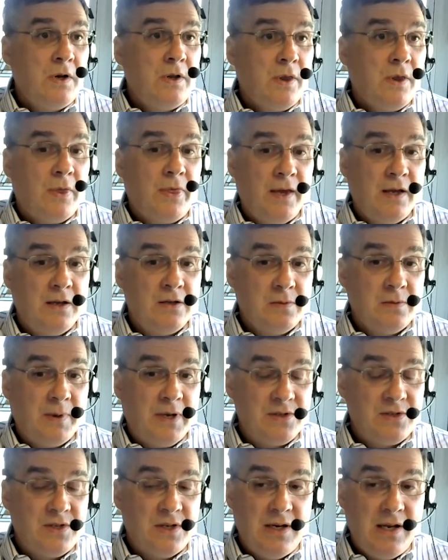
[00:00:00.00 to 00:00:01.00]
of the things
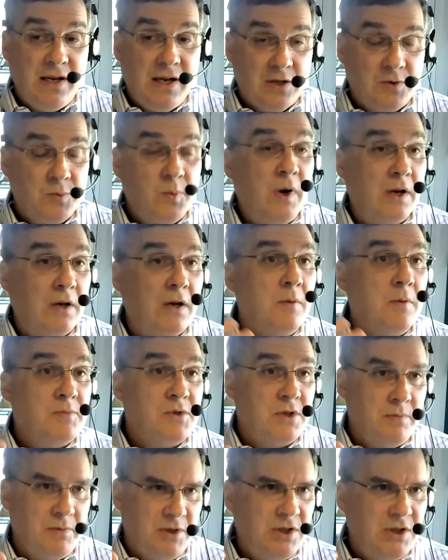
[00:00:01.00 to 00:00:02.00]
about CDS, when it comes
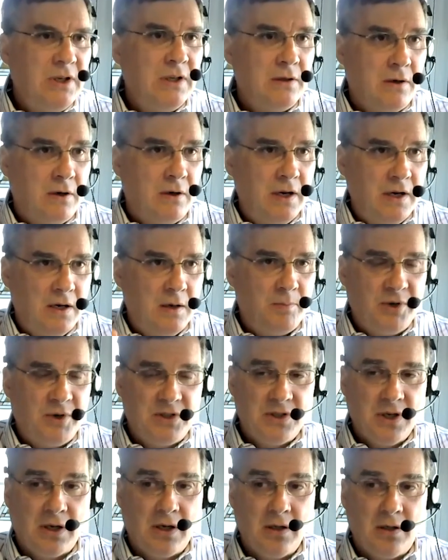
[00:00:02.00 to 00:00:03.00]
to machine learning in
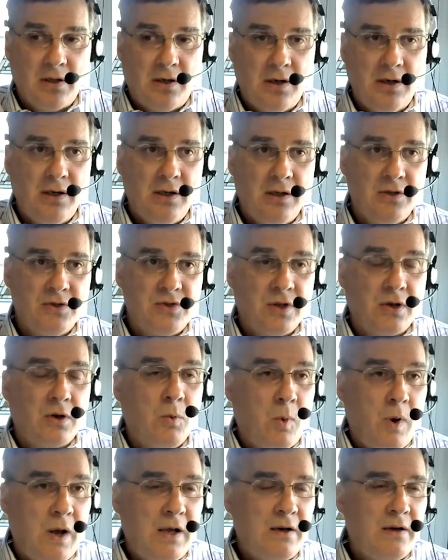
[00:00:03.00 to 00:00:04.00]
particular, is the
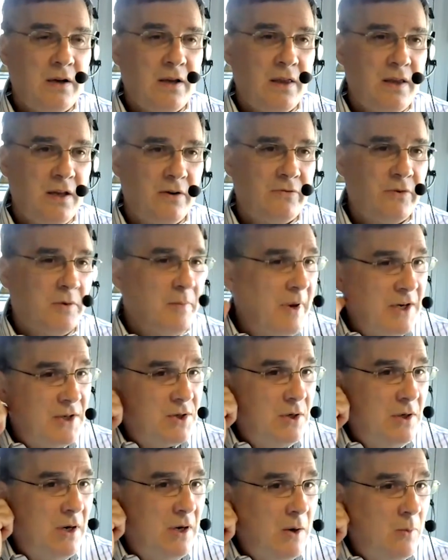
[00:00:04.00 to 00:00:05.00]
quality of the
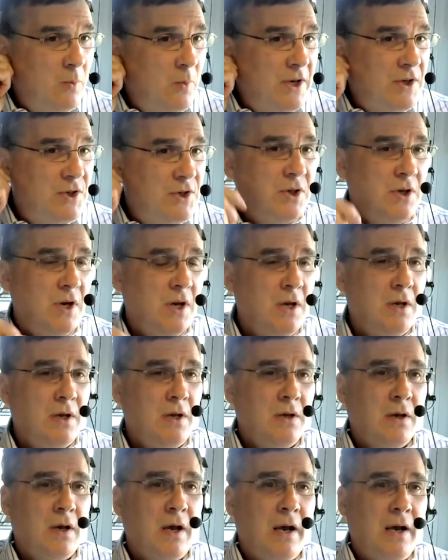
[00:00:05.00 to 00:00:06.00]
information on which
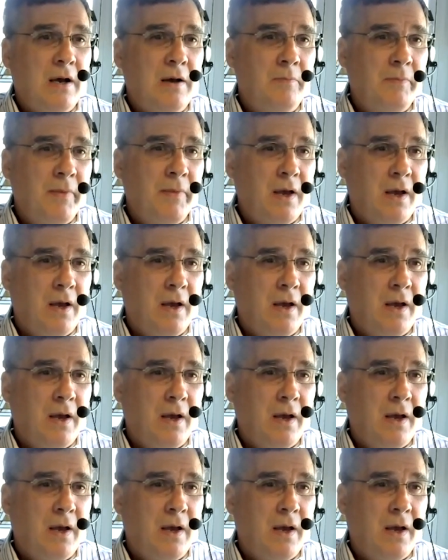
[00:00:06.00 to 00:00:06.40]
a